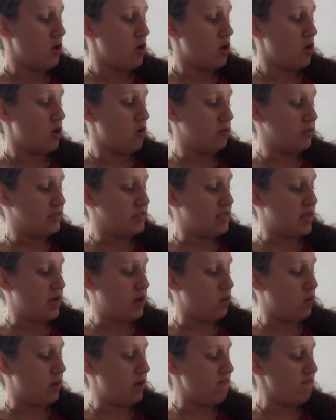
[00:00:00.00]
Oh, it's
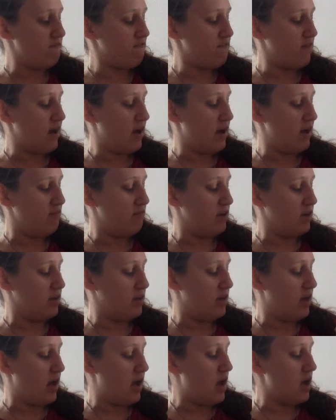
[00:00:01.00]
not quite 5
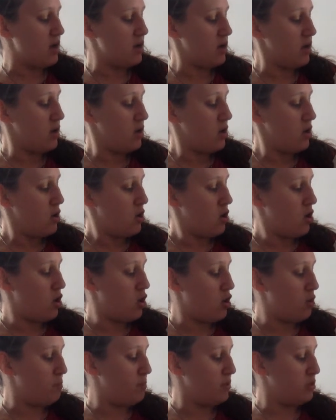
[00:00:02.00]
o'clock.
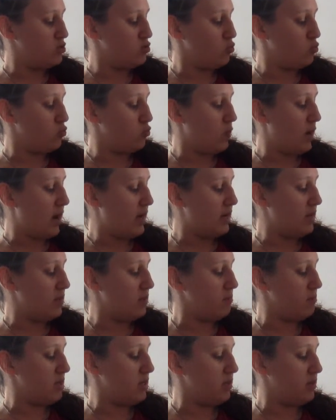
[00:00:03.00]
Up, it's right in
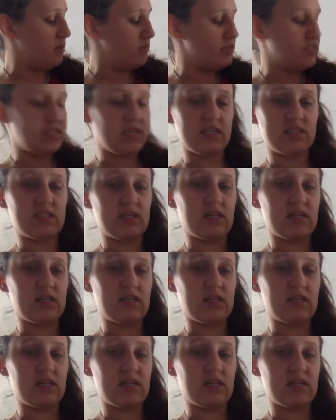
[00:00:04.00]
the middle of 6